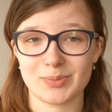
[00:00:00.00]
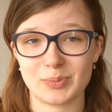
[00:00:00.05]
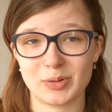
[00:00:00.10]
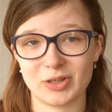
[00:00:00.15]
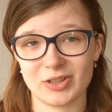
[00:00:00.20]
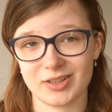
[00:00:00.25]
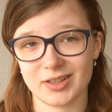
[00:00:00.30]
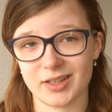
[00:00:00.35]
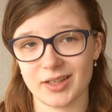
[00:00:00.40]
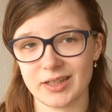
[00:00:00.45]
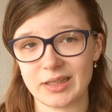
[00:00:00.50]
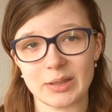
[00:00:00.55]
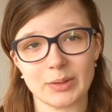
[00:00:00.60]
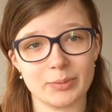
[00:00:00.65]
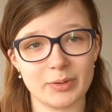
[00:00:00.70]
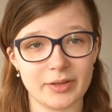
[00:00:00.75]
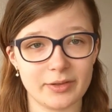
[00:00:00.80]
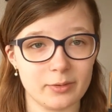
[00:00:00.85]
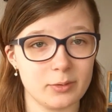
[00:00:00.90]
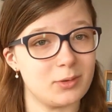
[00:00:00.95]
but I
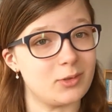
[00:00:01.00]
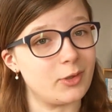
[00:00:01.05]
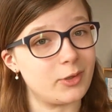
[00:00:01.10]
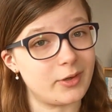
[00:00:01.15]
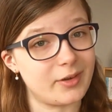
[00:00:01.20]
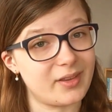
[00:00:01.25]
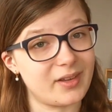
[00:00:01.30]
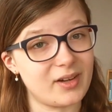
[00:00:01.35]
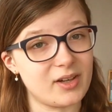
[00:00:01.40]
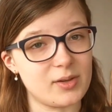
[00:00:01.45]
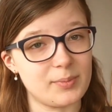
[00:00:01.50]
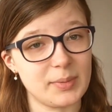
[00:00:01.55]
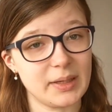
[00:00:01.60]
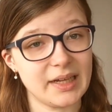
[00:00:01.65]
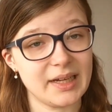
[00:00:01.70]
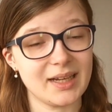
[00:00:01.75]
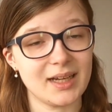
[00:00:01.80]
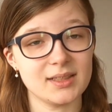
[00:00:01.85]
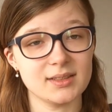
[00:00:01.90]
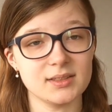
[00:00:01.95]
went through a lot of
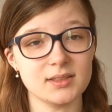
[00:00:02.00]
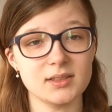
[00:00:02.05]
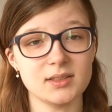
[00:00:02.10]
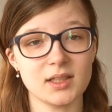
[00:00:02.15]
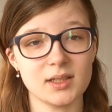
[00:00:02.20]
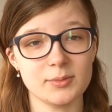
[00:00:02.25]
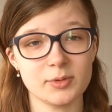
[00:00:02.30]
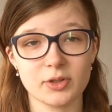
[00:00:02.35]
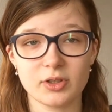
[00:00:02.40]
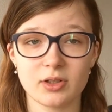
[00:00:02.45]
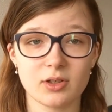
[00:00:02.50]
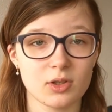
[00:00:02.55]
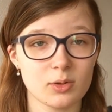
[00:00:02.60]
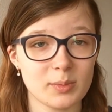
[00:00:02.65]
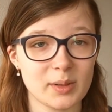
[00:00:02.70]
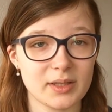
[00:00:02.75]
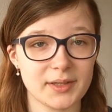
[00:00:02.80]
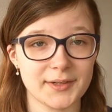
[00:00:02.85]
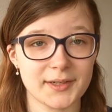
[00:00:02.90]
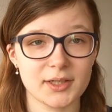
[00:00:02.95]
therapy and I'm doing a
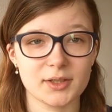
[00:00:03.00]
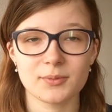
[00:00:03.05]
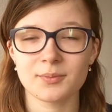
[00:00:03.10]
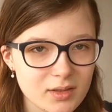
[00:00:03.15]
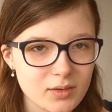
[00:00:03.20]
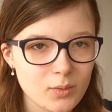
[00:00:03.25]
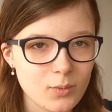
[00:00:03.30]
lot better now.